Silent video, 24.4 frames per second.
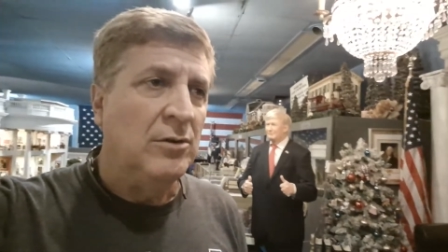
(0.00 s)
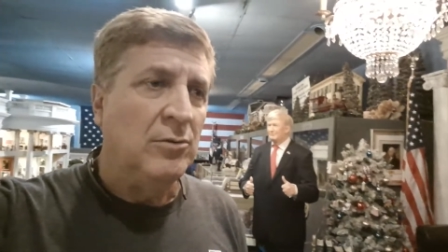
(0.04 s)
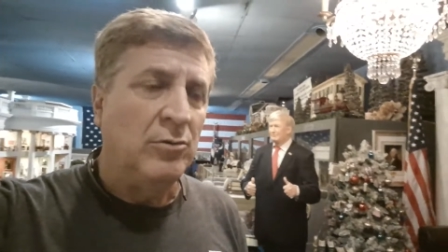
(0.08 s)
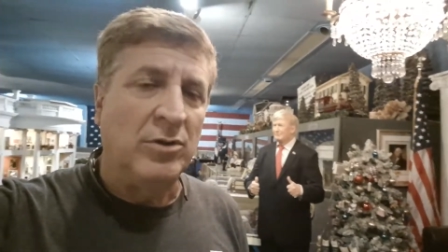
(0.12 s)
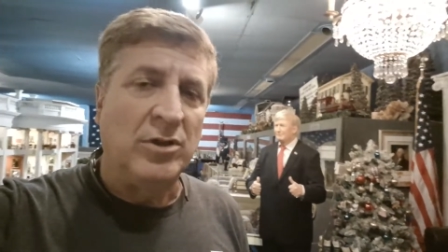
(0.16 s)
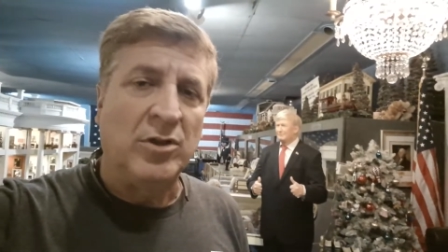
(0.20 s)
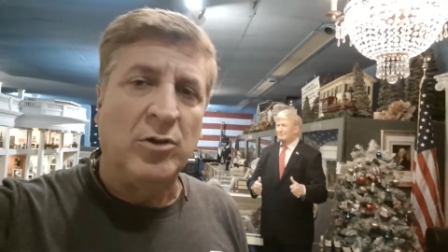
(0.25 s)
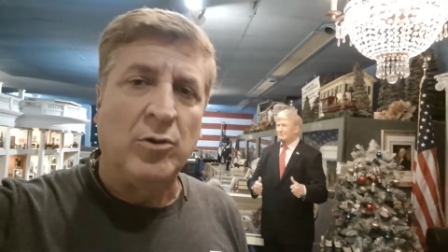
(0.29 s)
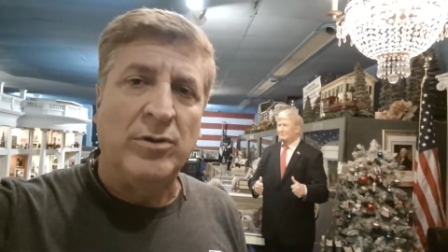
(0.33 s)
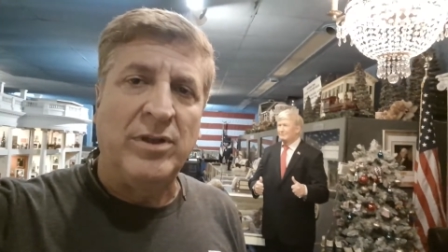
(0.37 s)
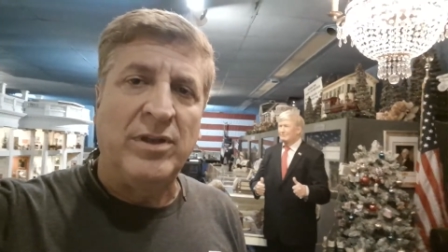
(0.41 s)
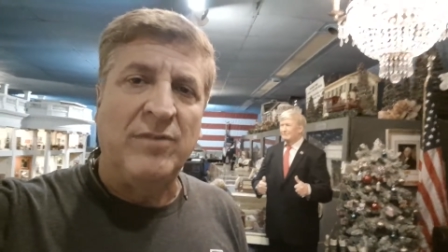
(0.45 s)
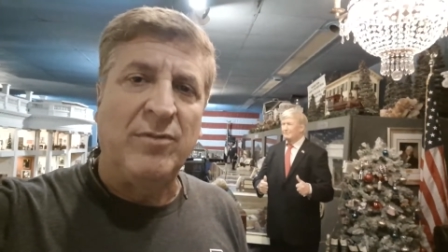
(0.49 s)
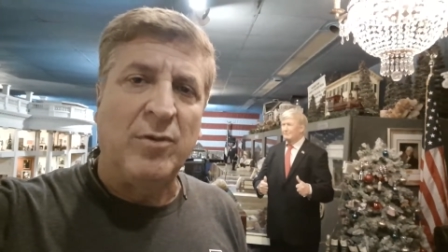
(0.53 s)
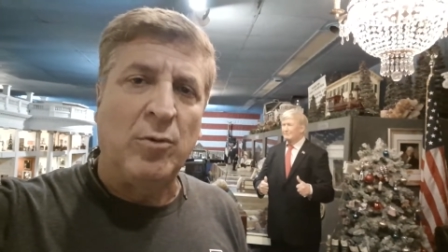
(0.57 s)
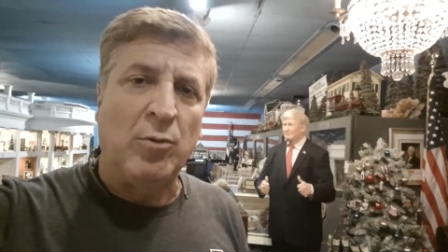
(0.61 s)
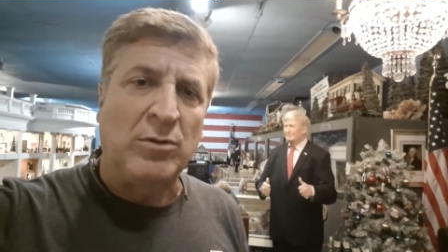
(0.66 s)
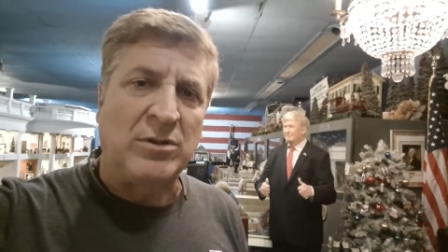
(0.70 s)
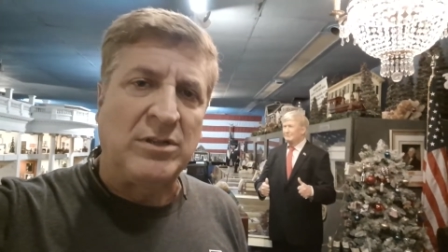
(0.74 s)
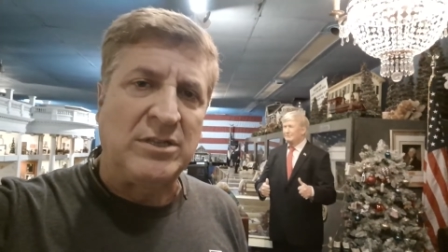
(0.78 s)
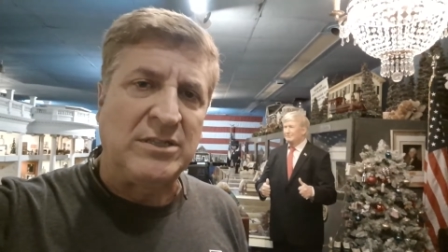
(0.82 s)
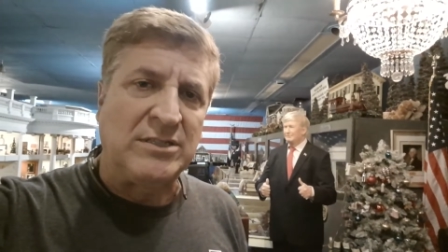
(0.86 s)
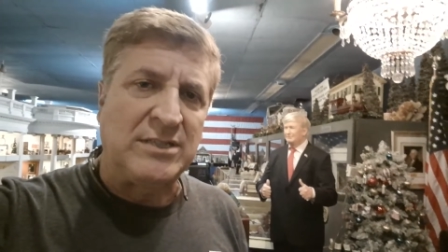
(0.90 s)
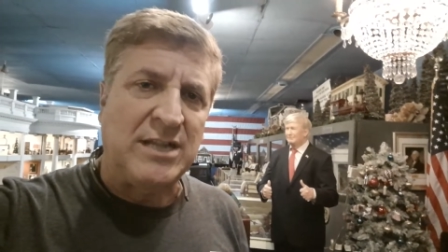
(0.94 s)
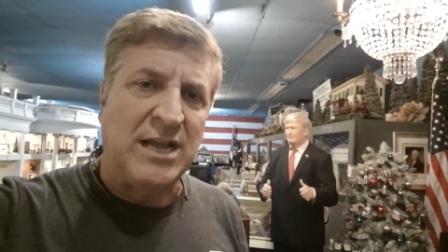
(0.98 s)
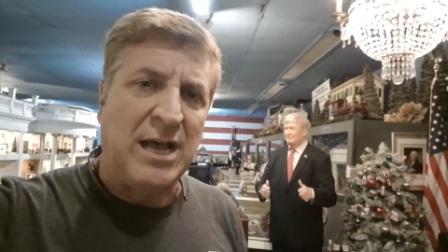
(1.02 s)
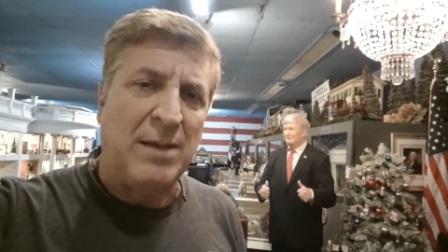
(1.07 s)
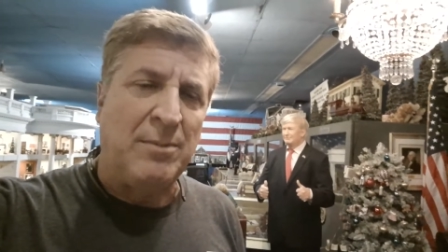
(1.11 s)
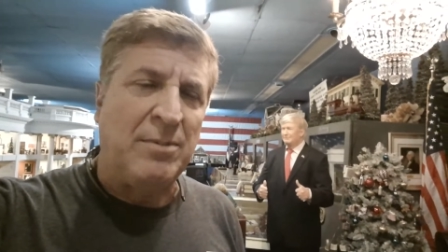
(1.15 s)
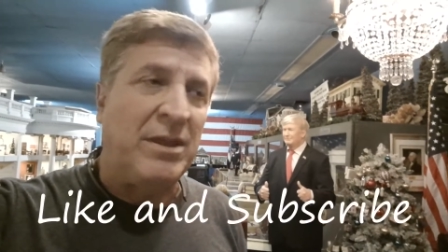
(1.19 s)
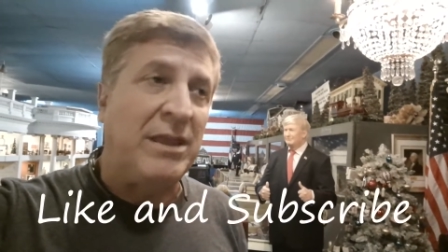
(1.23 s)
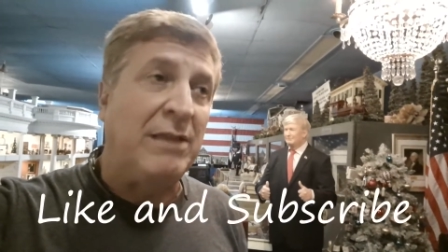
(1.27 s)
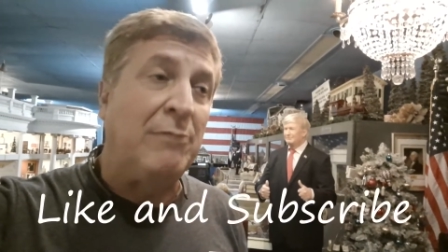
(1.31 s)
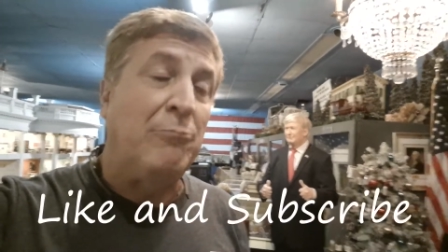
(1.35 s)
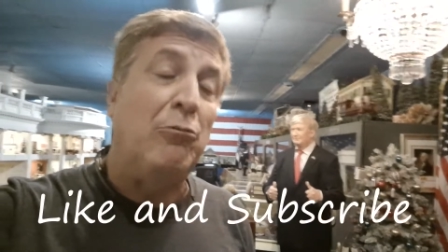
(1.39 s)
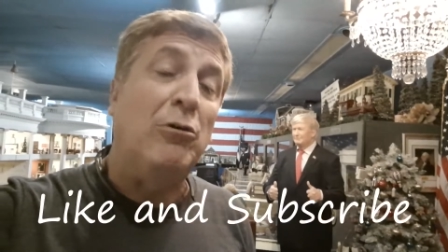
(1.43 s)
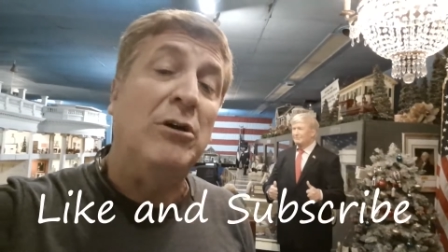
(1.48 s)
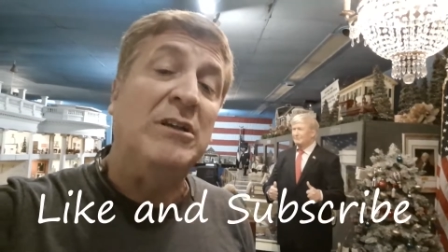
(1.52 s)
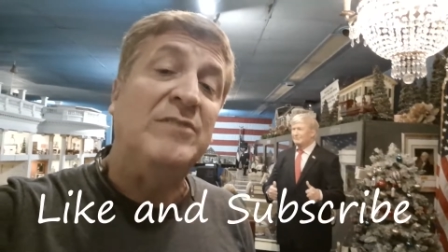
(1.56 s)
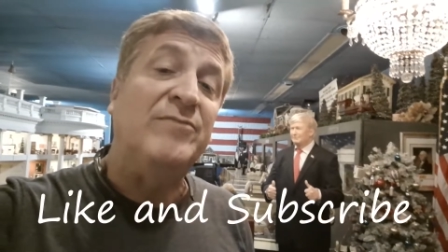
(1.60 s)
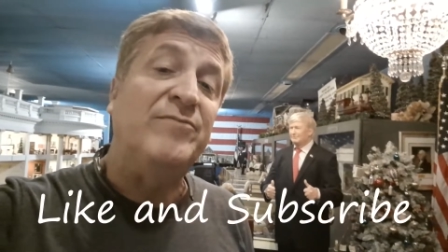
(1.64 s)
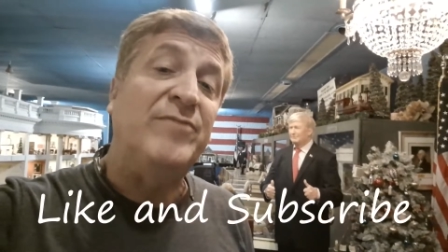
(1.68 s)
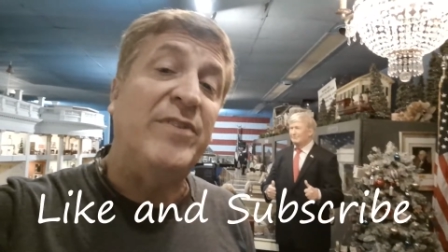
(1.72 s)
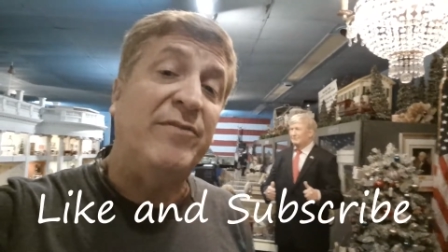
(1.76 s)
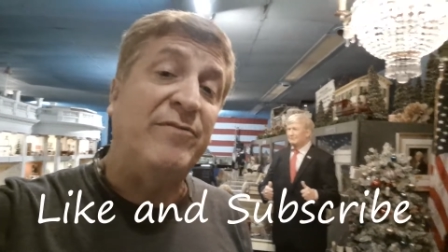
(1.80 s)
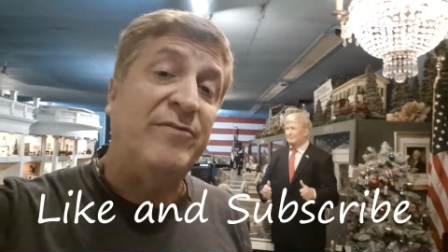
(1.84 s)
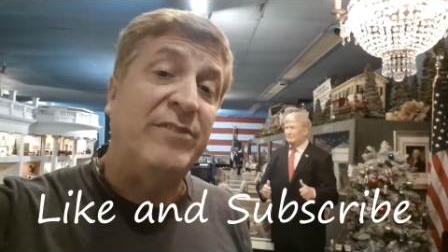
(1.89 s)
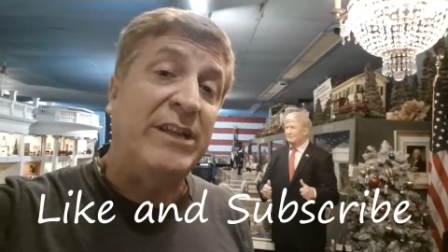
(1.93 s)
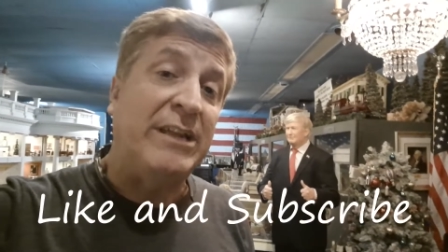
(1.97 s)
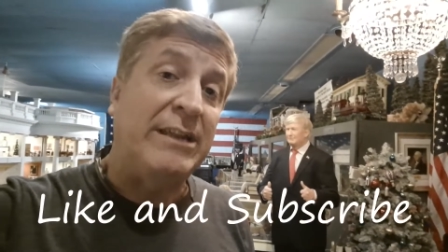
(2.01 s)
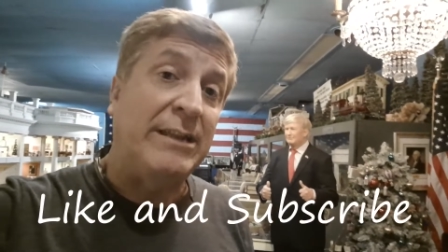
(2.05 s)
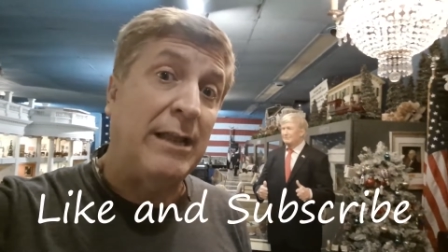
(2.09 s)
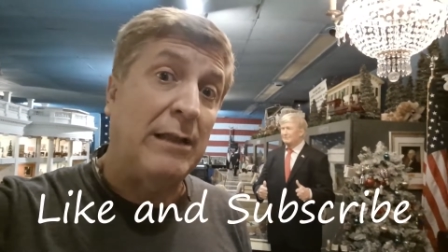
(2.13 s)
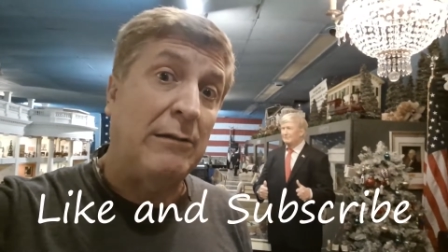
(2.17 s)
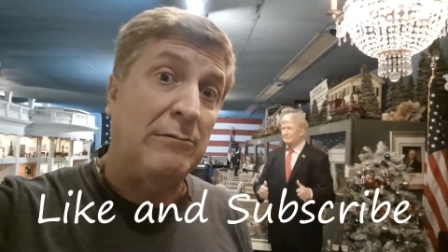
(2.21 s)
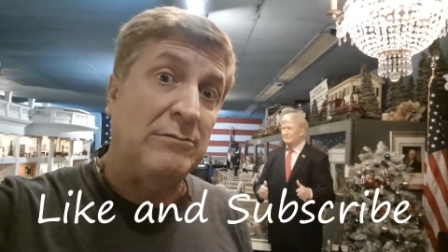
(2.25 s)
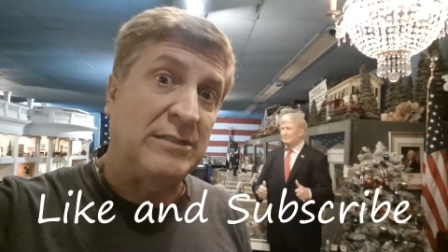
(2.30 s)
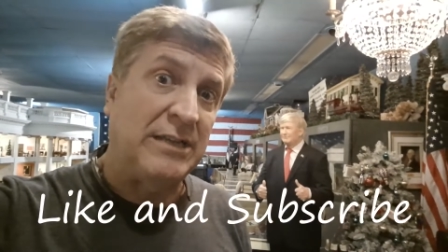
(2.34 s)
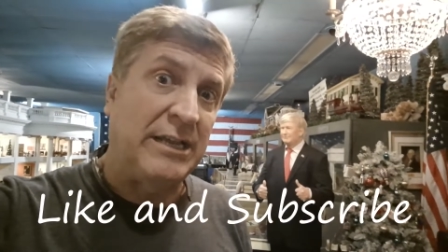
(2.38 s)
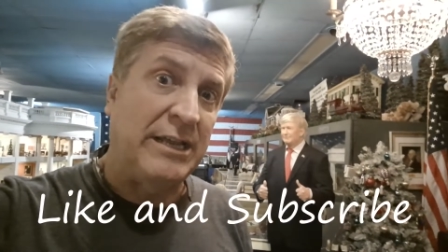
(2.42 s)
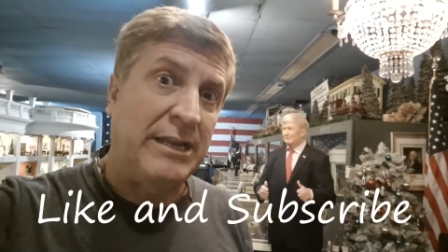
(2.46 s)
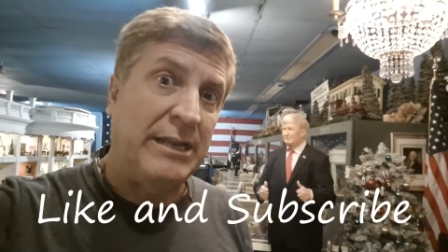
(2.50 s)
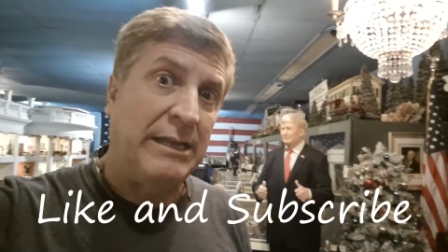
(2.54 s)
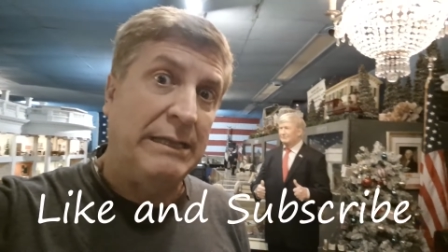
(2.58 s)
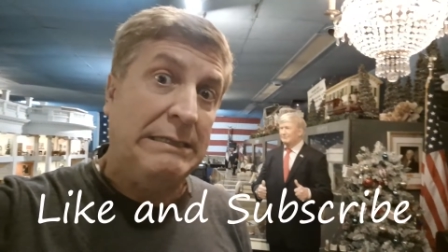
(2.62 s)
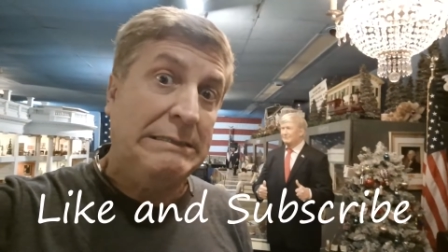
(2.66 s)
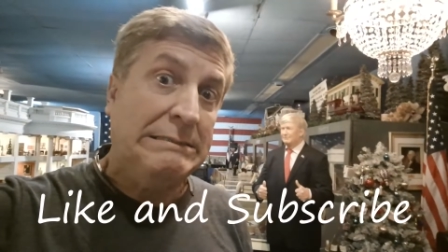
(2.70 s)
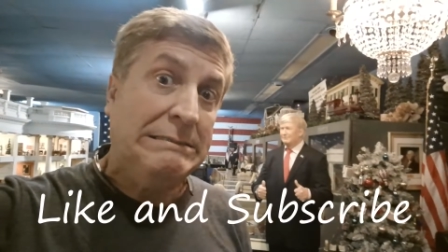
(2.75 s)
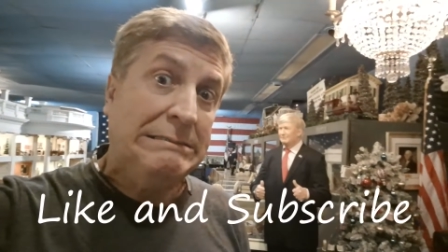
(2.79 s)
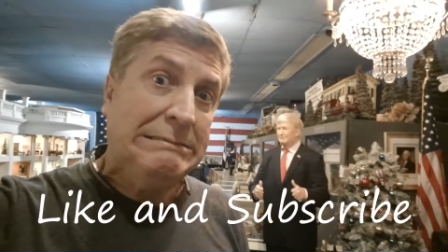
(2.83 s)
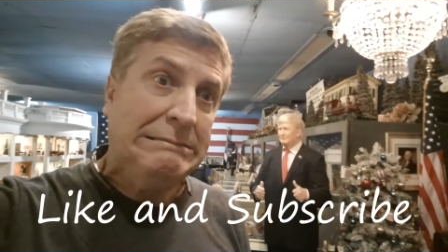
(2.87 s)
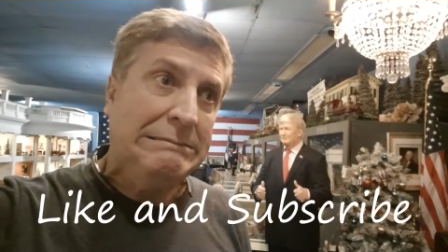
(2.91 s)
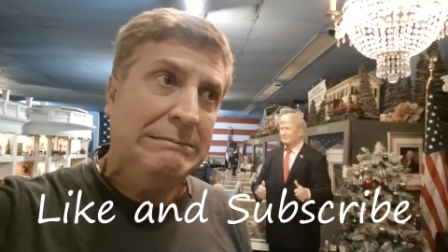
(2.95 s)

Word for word: Really cool. Definitely worth a stop. It was fifteen dollars to get in.